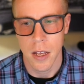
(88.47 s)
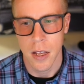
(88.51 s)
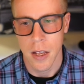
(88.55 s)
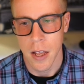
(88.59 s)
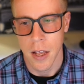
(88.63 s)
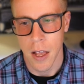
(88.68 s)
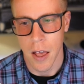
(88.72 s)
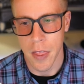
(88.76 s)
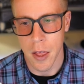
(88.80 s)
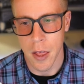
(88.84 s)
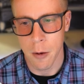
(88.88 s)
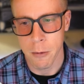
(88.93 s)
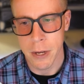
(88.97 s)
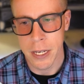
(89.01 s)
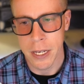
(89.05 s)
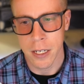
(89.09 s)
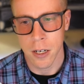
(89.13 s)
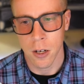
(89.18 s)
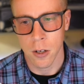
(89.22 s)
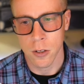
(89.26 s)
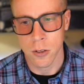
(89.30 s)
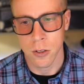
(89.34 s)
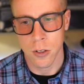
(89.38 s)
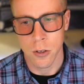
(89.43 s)
And then we can
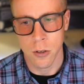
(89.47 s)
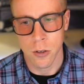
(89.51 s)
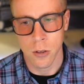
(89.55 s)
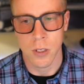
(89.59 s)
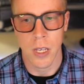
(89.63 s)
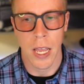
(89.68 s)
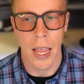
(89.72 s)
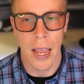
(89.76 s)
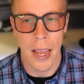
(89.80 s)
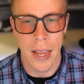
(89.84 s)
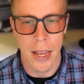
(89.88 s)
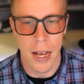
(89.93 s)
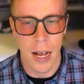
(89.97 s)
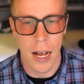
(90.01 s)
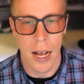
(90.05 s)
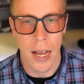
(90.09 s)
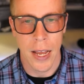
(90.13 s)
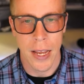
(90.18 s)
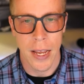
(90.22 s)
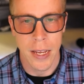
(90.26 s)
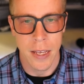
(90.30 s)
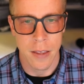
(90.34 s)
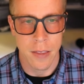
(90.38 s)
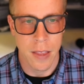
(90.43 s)
also use
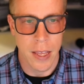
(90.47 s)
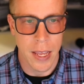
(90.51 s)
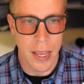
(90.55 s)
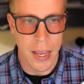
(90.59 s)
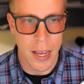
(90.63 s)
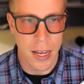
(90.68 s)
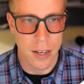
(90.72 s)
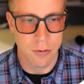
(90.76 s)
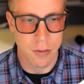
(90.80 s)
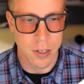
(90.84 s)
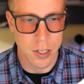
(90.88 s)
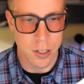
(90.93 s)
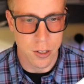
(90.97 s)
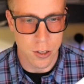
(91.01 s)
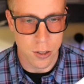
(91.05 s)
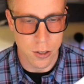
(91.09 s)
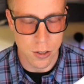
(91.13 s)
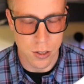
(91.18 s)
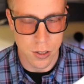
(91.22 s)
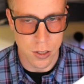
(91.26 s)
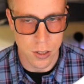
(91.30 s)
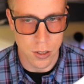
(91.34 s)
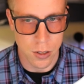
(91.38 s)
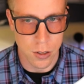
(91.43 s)
AI, the AI
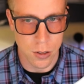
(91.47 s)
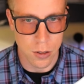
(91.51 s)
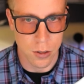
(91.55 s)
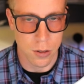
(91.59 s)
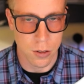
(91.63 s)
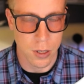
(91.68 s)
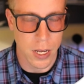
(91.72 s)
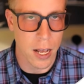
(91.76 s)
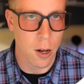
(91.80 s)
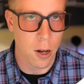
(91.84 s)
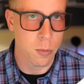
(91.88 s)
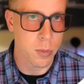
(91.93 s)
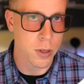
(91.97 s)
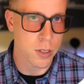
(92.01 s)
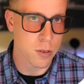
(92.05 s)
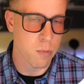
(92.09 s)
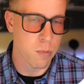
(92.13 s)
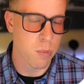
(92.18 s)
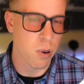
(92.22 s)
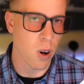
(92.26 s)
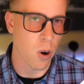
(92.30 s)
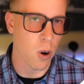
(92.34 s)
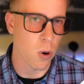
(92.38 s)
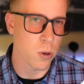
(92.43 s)
features, to help us
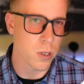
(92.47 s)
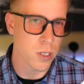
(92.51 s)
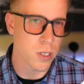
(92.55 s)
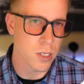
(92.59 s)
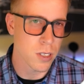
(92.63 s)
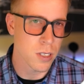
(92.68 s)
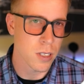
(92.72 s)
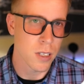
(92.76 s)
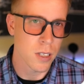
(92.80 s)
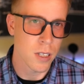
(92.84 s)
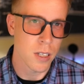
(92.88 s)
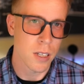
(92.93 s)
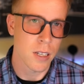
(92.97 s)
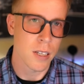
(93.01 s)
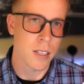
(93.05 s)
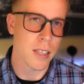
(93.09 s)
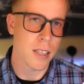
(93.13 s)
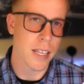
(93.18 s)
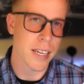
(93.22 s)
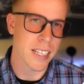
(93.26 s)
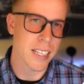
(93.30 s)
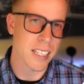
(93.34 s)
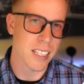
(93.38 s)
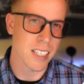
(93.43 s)
post,
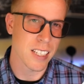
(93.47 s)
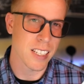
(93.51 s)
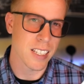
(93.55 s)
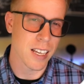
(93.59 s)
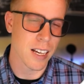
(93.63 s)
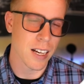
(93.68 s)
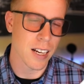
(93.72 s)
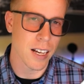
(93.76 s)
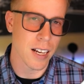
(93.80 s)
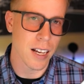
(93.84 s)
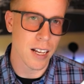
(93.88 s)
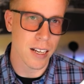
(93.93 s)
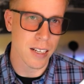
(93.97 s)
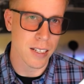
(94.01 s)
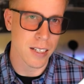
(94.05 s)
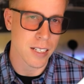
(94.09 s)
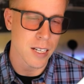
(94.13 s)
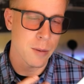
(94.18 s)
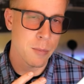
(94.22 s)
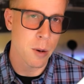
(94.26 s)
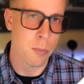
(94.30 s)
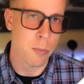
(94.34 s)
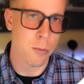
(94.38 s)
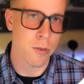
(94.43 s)

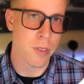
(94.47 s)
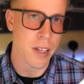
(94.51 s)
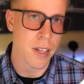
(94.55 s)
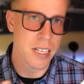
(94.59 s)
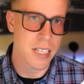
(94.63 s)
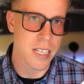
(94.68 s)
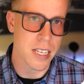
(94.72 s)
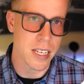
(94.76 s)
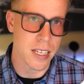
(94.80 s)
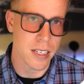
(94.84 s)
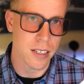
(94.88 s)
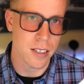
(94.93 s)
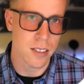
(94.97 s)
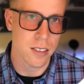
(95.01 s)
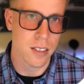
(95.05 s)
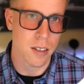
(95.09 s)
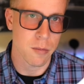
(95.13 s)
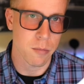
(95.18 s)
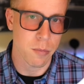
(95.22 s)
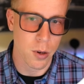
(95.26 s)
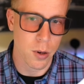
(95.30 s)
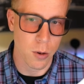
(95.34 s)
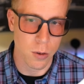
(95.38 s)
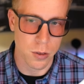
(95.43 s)
come up with ideas
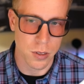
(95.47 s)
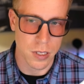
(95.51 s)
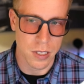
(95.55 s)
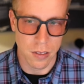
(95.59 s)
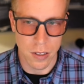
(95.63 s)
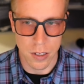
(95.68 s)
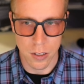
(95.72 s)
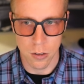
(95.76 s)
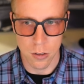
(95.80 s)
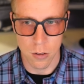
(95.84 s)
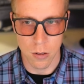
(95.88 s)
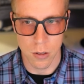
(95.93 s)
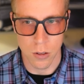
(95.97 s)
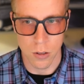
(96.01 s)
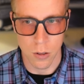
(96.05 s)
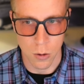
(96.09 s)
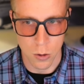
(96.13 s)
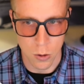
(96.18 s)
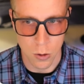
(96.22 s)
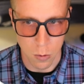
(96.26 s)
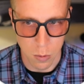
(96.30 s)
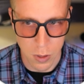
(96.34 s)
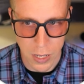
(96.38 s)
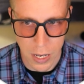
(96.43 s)
on posting things to the
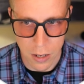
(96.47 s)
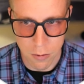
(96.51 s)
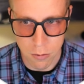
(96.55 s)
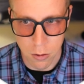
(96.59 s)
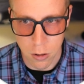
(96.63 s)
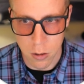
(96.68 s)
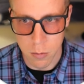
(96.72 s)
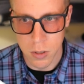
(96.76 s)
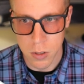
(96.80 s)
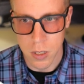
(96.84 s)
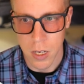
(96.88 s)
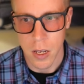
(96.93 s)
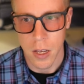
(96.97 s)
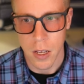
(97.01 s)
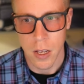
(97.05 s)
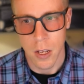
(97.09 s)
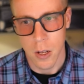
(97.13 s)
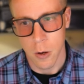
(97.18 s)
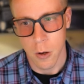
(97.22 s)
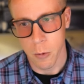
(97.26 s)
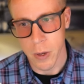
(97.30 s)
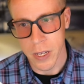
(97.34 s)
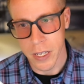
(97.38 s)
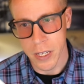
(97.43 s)
social platforms.
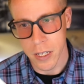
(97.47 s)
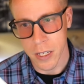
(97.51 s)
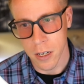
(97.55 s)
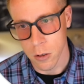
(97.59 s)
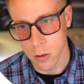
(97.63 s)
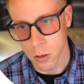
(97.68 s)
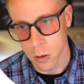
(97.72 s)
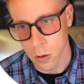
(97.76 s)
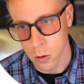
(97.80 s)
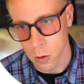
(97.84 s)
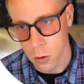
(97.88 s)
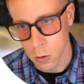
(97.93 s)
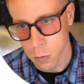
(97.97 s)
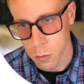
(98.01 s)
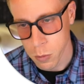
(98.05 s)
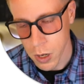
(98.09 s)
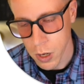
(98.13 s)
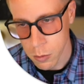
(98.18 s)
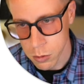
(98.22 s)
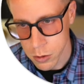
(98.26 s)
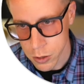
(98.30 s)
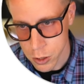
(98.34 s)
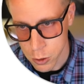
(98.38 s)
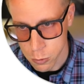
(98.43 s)
We can also
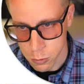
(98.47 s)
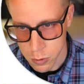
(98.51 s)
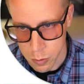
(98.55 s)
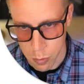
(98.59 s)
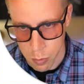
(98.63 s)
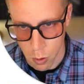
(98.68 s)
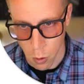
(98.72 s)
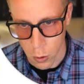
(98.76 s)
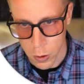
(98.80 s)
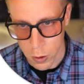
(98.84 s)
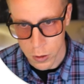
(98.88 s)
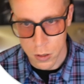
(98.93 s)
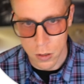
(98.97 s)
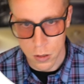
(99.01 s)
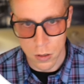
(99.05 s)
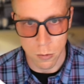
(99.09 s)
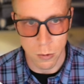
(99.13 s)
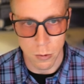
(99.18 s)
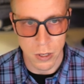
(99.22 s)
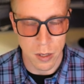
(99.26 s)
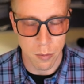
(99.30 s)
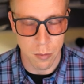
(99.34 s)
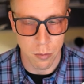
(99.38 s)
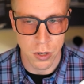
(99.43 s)
publish reports.
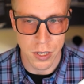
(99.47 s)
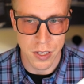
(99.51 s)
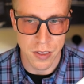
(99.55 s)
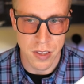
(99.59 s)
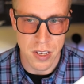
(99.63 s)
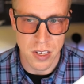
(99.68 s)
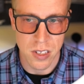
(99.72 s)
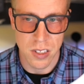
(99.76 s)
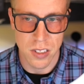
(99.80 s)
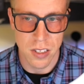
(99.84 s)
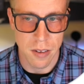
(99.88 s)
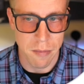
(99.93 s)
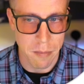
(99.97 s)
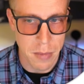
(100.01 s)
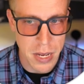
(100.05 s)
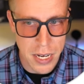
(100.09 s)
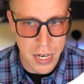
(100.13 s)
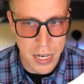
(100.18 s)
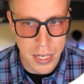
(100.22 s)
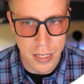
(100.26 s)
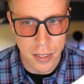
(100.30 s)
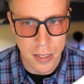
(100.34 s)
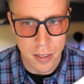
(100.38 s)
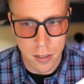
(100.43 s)
We can bring these to
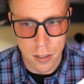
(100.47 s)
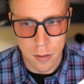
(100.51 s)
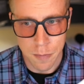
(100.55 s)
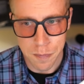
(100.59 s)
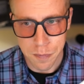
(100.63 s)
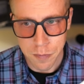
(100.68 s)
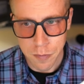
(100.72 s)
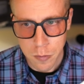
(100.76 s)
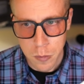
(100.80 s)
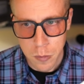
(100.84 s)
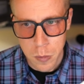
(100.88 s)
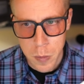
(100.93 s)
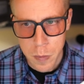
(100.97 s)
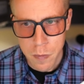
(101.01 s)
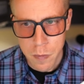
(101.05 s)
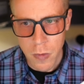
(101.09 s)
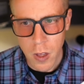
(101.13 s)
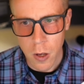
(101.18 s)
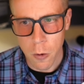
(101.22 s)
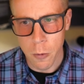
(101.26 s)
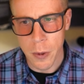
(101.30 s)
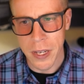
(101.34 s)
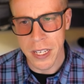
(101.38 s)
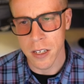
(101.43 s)
meetings.
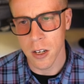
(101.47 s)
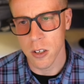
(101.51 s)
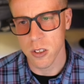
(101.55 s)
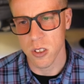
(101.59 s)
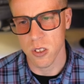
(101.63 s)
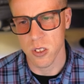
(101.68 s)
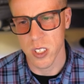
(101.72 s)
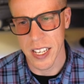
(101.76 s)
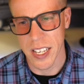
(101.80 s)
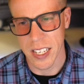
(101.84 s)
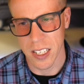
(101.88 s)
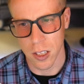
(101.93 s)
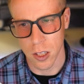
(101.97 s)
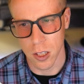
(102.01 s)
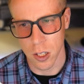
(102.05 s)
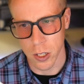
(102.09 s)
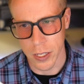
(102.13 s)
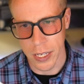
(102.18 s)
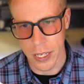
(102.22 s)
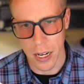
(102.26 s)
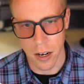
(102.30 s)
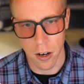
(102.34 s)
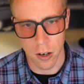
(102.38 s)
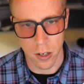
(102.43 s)
We can also take a
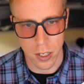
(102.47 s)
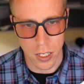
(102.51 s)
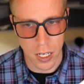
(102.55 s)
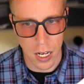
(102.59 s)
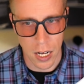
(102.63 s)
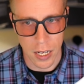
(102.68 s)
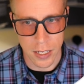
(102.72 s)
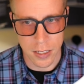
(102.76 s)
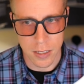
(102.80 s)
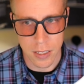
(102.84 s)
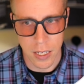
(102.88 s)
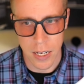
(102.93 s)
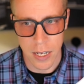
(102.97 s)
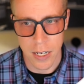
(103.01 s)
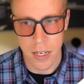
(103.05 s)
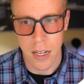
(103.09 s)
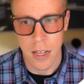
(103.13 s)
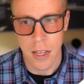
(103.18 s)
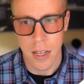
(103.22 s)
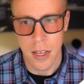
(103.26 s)
look at our content